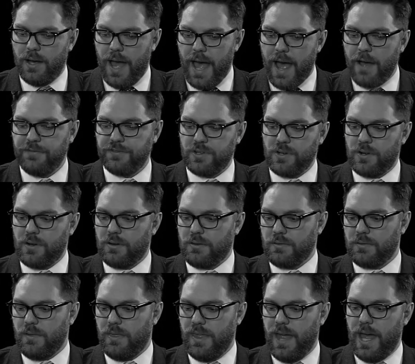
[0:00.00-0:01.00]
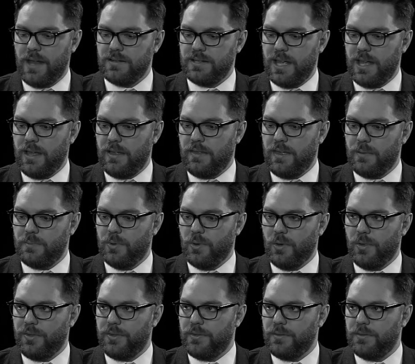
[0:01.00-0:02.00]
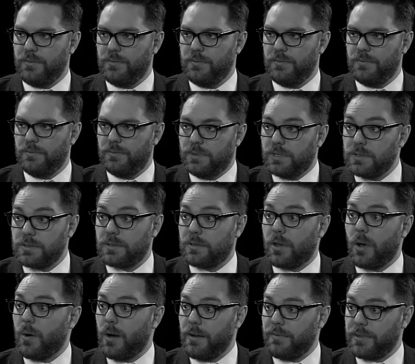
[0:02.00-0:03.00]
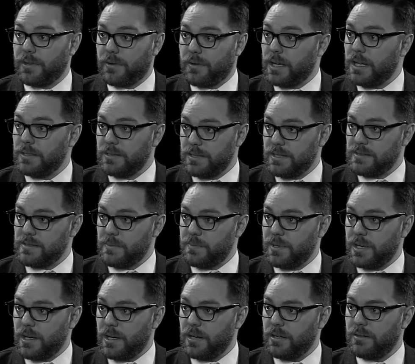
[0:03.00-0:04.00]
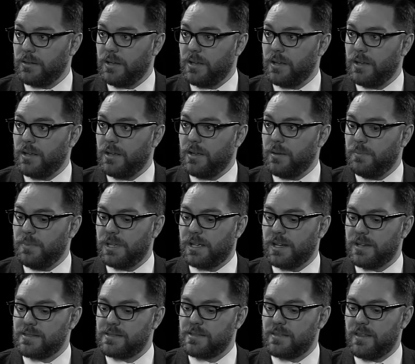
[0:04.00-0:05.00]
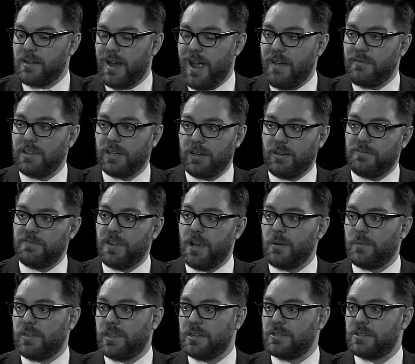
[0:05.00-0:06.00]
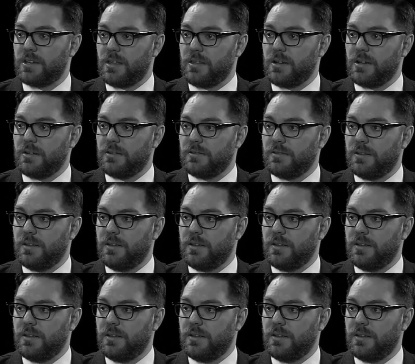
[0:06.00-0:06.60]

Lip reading: after that day, they both just go off the grid and disappear because they're having an affair with each other,